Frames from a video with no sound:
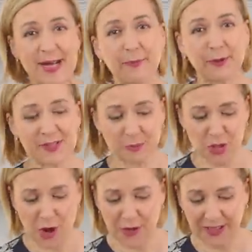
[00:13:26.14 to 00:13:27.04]
temper some
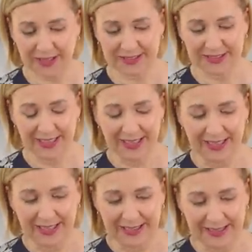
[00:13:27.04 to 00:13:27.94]
chocolate.
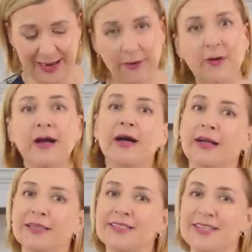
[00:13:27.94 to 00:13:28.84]
Now,
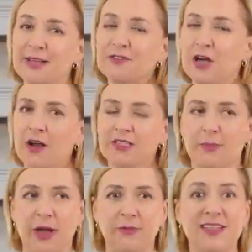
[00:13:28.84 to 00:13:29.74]
Steve talked
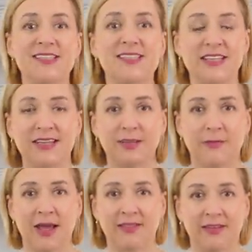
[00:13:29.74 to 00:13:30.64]
about the
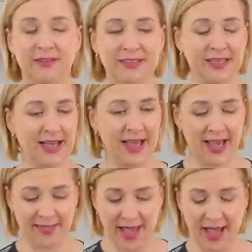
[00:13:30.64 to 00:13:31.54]
seeding method.
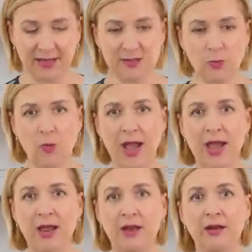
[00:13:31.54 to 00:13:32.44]
And that is
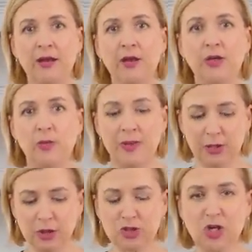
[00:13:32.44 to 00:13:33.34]
when you
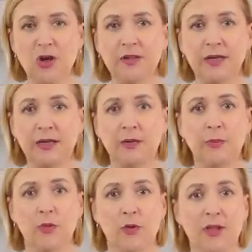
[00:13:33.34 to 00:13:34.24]
melt your chocolate in a
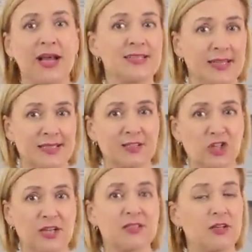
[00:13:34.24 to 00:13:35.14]
bowl, as he
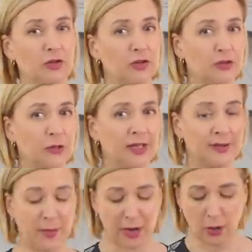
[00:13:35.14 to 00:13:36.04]
suggested, you could do it in
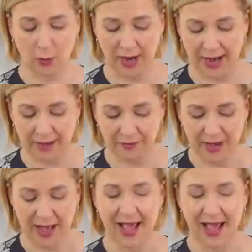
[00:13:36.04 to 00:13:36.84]
the microwave.